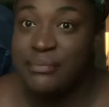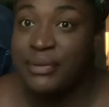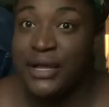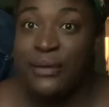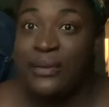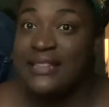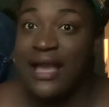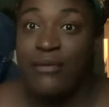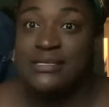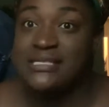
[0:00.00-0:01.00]
But when
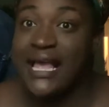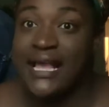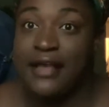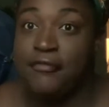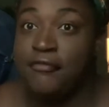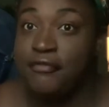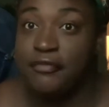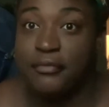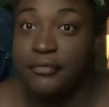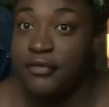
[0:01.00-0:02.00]
that was like a
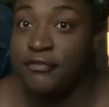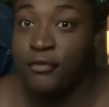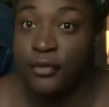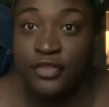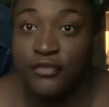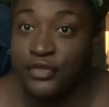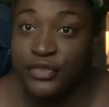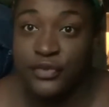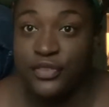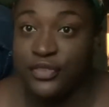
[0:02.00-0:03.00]
fourth of what,
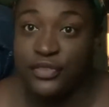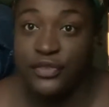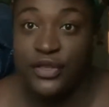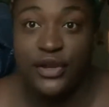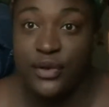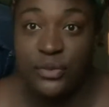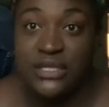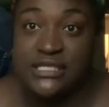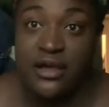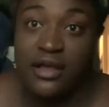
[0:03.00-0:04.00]
you know,
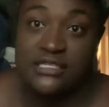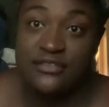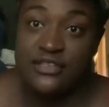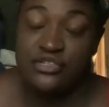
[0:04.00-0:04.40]
this cost of this